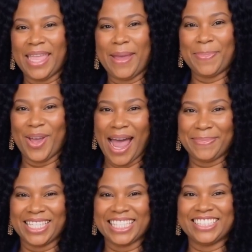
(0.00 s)

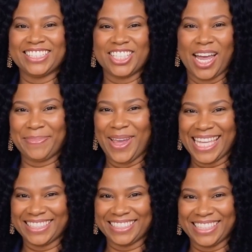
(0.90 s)
Properties to start
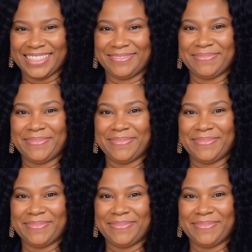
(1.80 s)
practicing.